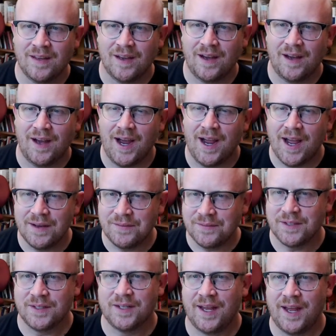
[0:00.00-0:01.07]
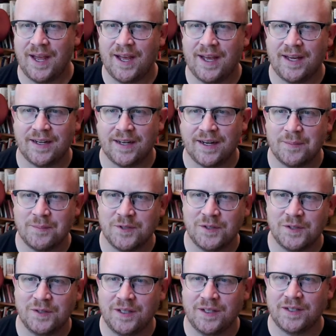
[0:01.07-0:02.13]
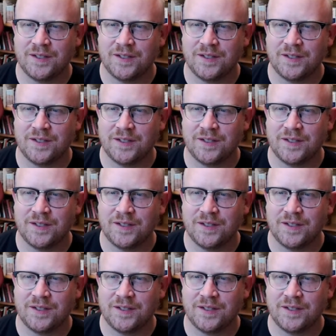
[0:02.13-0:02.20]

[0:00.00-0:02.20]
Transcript: I haven't had an opportunity to